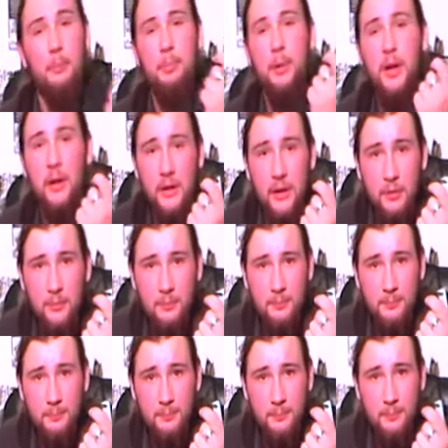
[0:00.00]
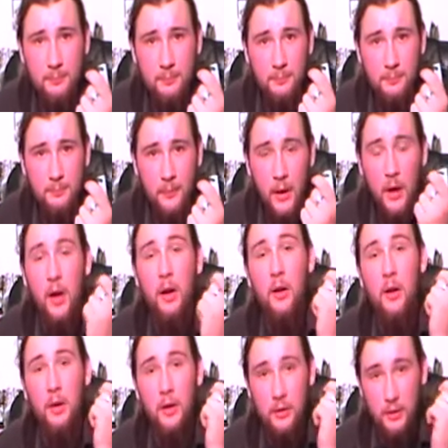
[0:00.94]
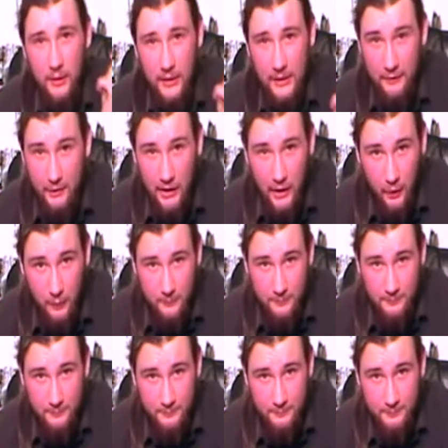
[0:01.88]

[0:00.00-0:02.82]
plug it in, leave it alone.